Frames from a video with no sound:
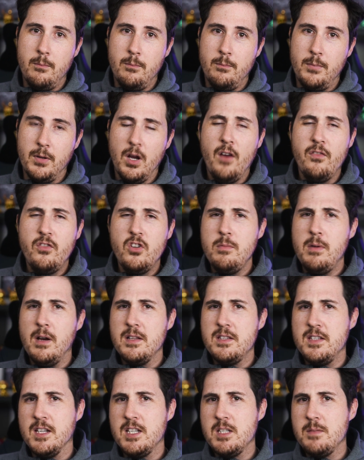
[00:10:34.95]
But after
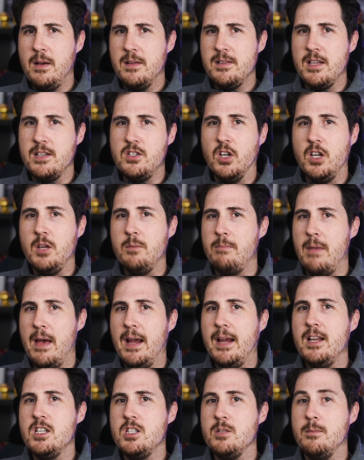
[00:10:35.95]
about 6 months, I took it
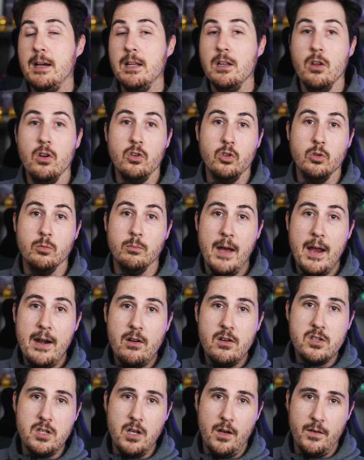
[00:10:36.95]
back into my local
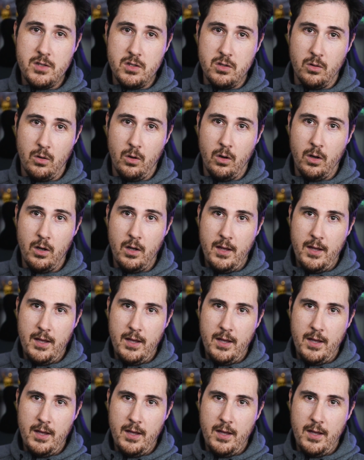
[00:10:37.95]
Microsoft store,